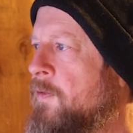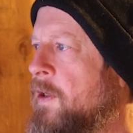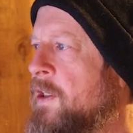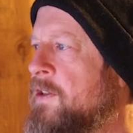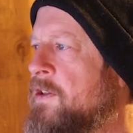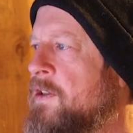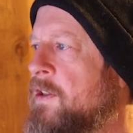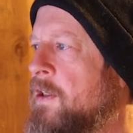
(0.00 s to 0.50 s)

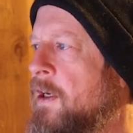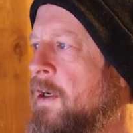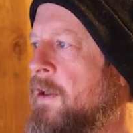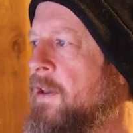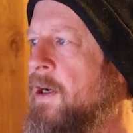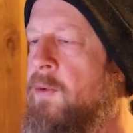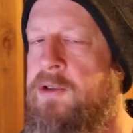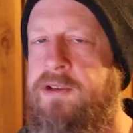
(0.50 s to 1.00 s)
It's
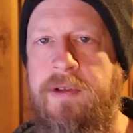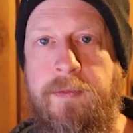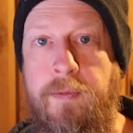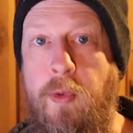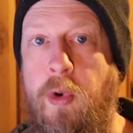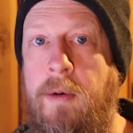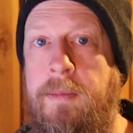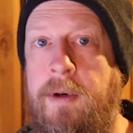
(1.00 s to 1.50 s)
that one's a
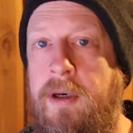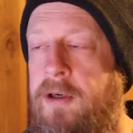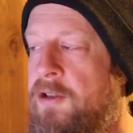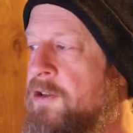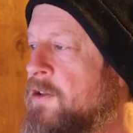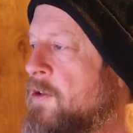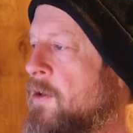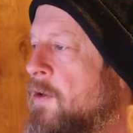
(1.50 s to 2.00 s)
4-burner
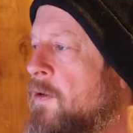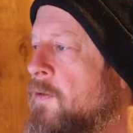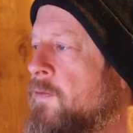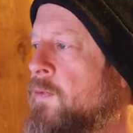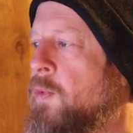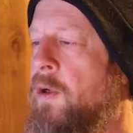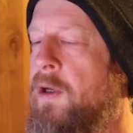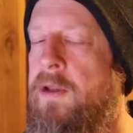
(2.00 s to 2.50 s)

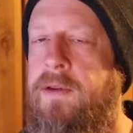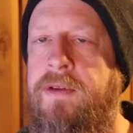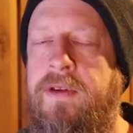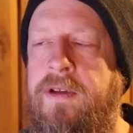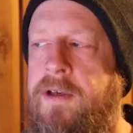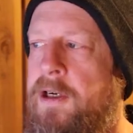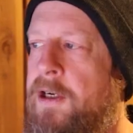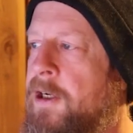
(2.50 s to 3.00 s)
stove
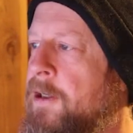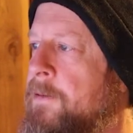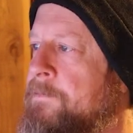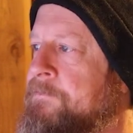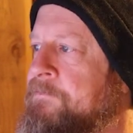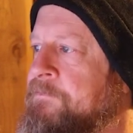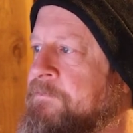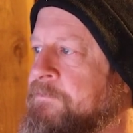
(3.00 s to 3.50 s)
with
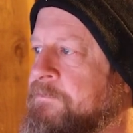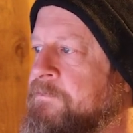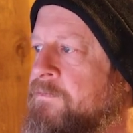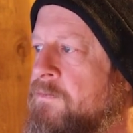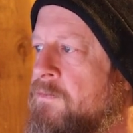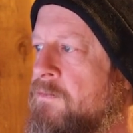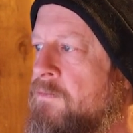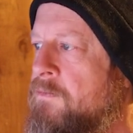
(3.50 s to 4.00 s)
a
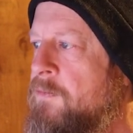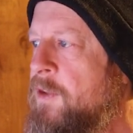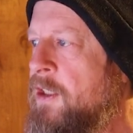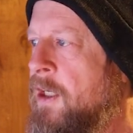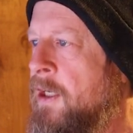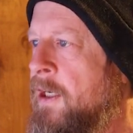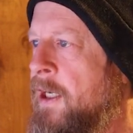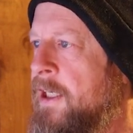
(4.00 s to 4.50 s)

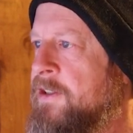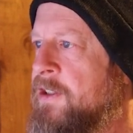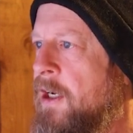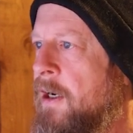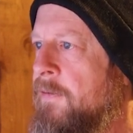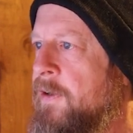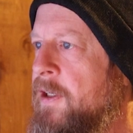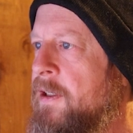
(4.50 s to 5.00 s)
nice
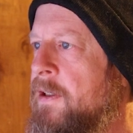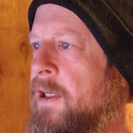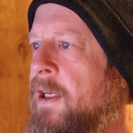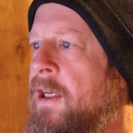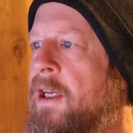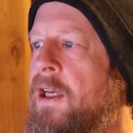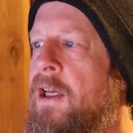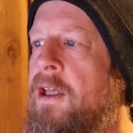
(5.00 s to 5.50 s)
oven.
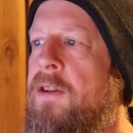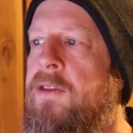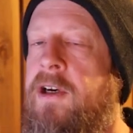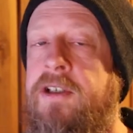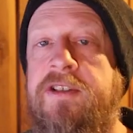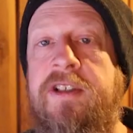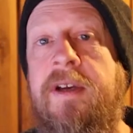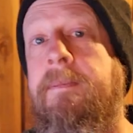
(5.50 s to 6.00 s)

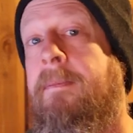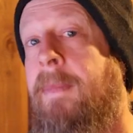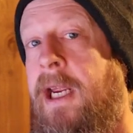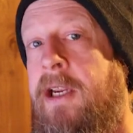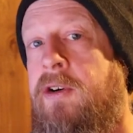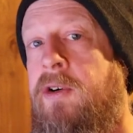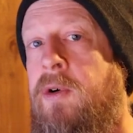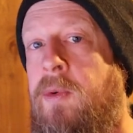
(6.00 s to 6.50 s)
There's a
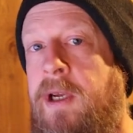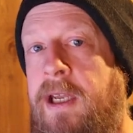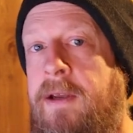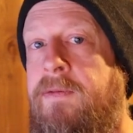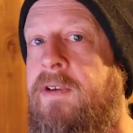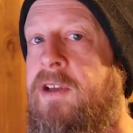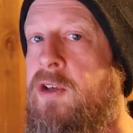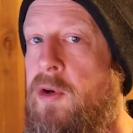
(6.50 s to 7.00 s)

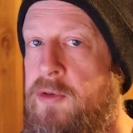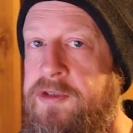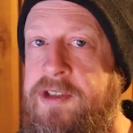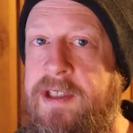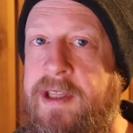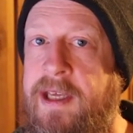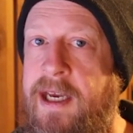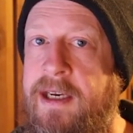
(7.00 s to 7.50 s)
microwave. You don't
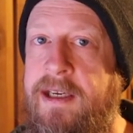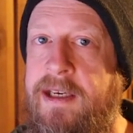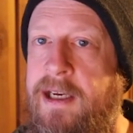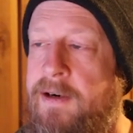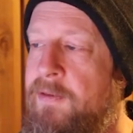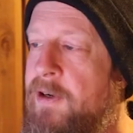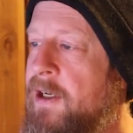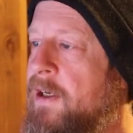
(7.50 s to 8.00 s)
see that in
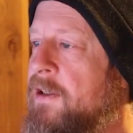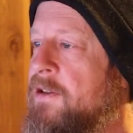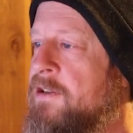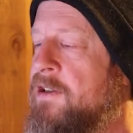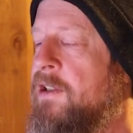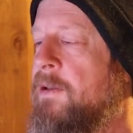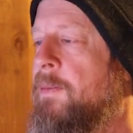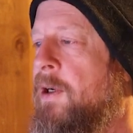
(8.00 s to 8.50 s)
every
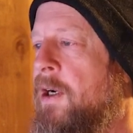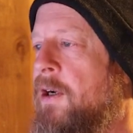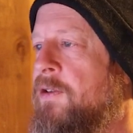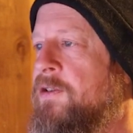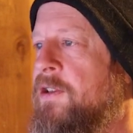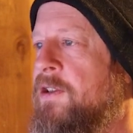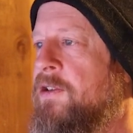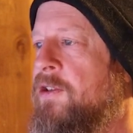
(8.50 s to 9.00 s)
sleeper
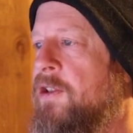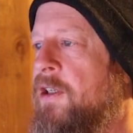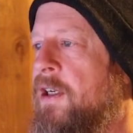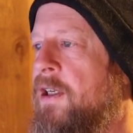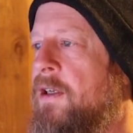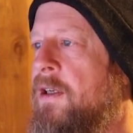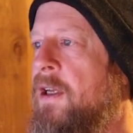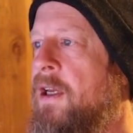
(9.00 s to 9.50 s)
house that you're
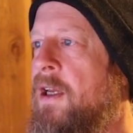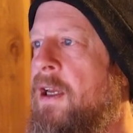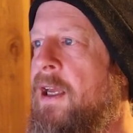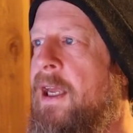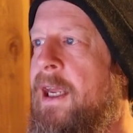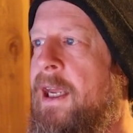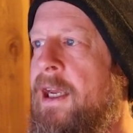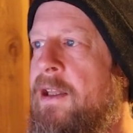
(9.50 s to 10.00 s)
in.
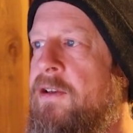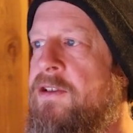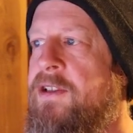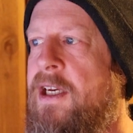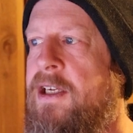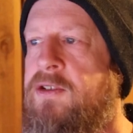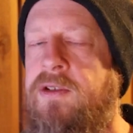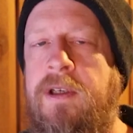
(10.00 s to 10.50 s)
And
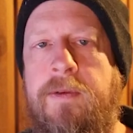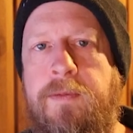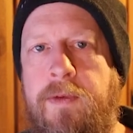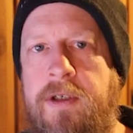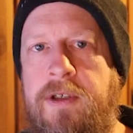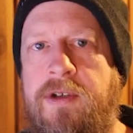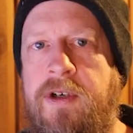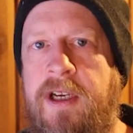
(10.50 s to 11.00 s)
there's actually a
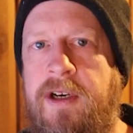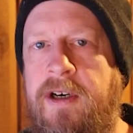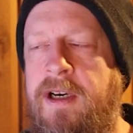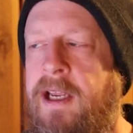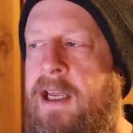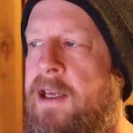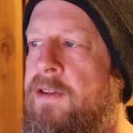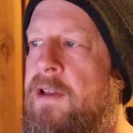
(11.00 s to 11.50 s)

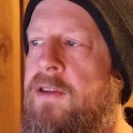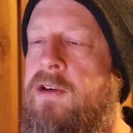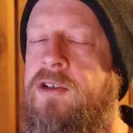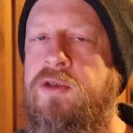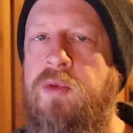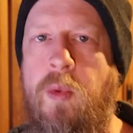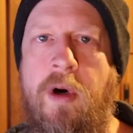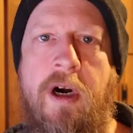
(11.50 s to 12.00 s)
refrigerator, and then
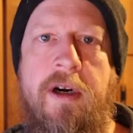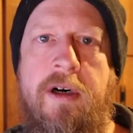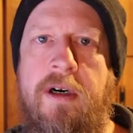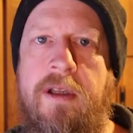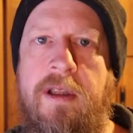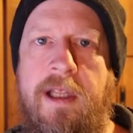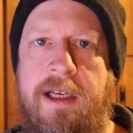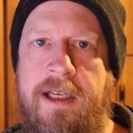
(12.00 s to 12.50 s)
there's
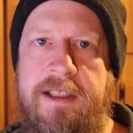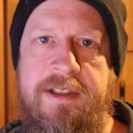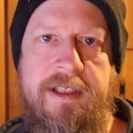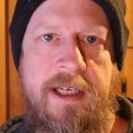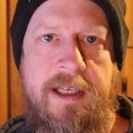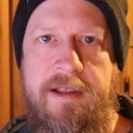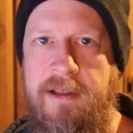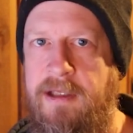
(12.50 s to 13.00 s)
water. Like I
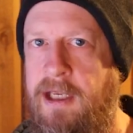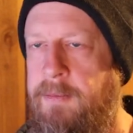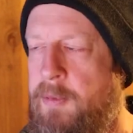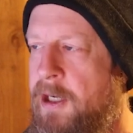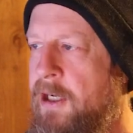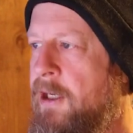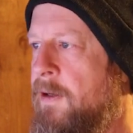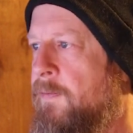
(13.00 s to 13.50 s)
said, they
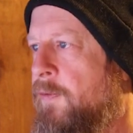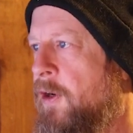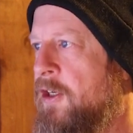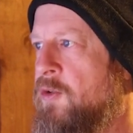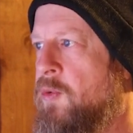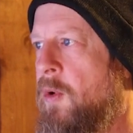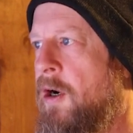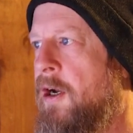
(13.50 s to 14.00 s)
bring in
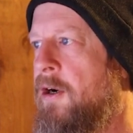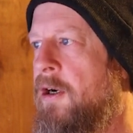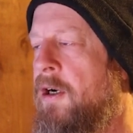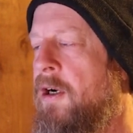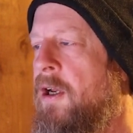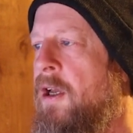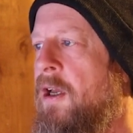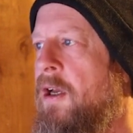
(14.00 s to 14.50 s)
fresh
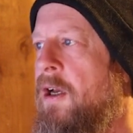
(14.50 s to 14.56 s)
water